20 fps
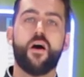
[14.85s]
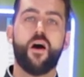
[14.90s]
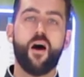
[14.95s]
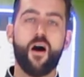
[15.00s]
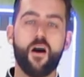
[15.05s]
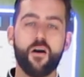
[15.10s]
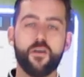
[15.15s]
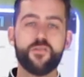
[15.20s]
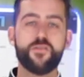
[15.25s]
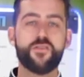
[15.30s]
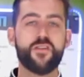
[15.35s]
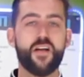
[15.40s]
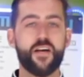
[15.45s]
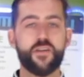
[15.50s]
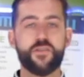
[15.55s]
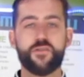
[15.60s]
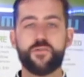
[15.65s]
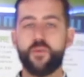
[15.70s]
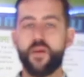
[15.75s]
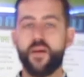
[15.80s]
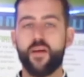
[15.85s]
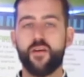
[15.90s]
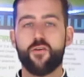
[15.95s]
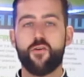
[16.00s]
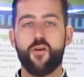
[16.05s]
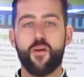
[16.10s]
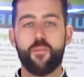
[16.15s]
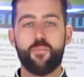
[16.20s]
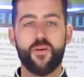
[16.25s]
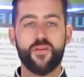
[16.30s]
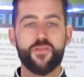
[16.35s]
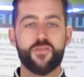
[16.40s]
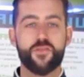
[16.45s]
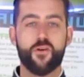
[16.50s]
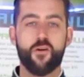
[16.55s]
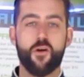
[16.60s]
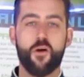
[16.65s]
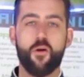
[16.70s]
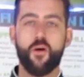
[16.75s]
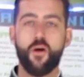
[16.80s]
Oh, it's nice, man. A great place
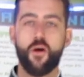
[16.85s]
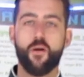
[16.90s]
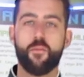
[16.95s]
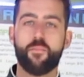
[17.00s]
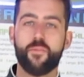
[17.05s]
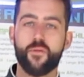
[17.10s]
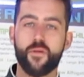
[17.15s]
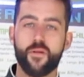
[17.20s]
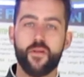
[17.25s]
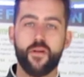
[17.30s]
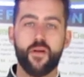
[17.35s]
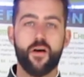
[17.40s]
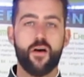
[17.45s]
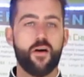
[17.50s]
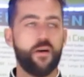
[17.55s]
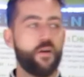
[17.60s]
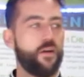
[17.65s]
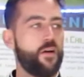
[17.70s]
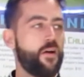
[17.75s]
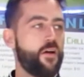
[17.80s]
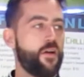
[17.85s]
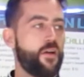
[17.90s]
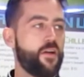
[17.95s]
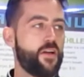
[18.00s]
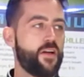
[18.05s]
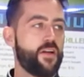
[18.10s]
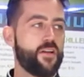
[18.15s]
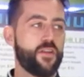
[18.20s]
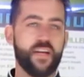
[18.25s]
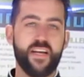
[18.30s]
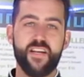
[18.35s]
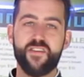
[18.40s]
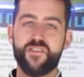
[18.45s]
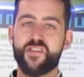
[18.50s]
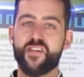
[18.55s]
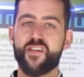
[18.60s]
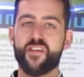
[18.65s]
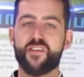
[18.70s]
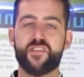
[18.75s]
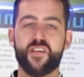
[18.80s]
to grow up and
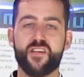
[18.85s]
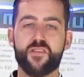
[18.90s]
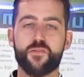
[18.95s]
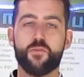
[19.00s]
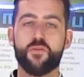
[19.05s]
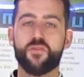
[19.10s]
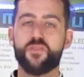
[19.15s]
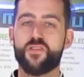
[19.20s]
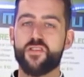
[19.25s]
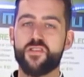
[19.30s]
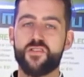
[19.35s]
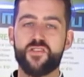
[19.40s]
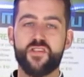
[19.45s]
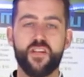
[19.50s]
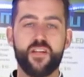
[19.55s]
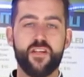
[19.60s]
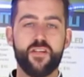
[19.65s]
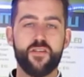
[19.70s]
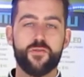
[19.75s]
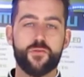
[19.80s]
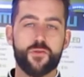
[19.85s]
easily accessible to the city,